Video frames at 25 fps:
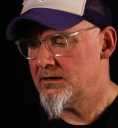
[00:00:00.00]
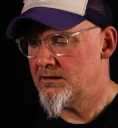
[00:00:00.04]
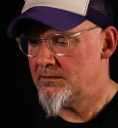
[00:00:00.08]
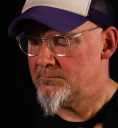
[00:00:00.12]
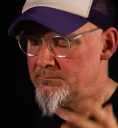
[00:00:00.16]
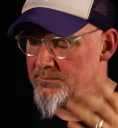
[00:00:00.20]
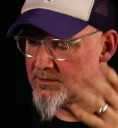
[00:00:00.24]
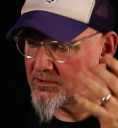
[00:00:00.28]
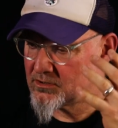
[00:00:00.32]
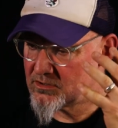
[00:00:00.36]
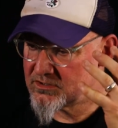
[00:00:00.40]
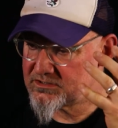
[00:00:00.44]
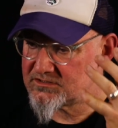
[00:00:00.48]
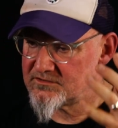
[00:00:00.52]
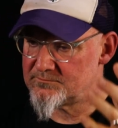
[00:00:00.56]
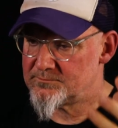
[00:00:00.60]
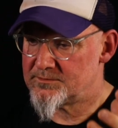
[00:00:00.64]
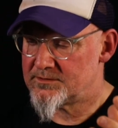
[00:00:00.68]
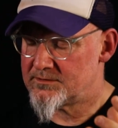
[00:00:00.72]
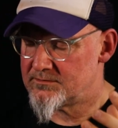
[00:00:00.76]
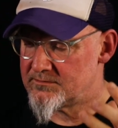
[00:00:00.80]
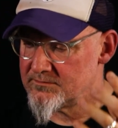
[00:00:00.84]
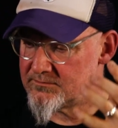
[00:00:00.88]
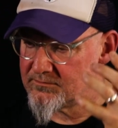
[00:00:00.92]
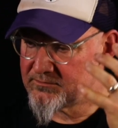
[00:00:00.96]
because I've
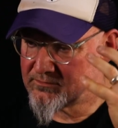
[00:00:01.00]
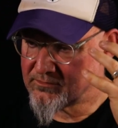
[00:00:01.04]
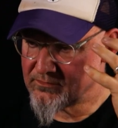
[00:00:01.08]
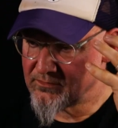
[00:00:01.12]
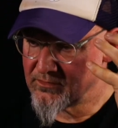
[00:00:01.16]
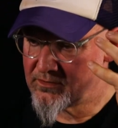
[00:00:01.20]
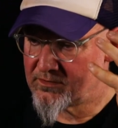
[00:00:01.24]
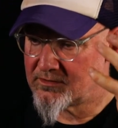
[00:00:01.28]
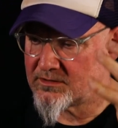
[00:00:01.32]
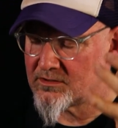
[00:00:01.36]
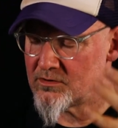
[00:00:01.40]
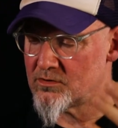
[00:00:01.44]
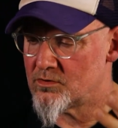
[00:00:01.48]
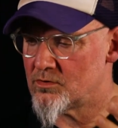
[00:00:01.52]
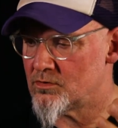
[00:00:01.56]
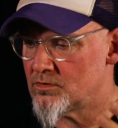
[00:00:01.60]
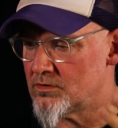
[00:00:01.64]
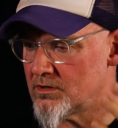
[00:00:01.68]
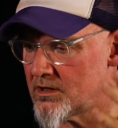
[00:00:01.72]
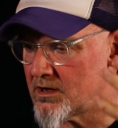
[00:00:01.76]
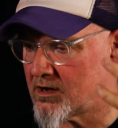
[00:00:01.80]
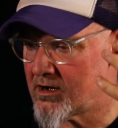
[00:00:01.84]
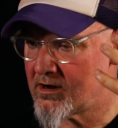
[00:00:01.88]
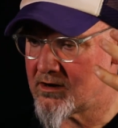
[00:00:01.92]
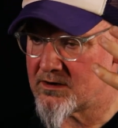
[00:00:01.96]
been doing the whole
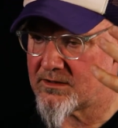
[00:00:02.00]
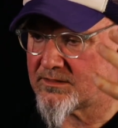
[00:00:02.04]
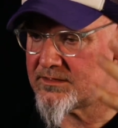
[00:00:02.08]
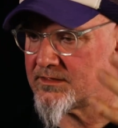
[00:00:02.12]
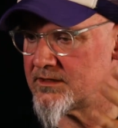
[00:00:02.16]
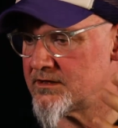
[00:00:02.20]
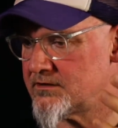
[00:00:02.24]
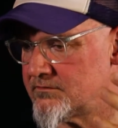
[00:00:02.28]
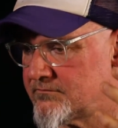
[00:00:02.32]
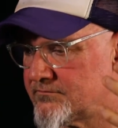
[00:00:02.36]
art thing